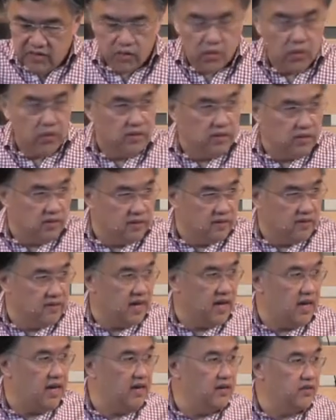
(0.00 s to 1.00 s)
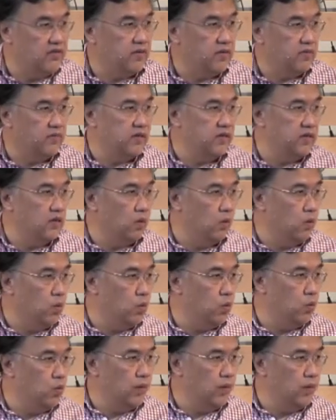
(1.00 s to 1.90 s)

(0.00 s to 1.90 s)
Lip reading: or the desires of the old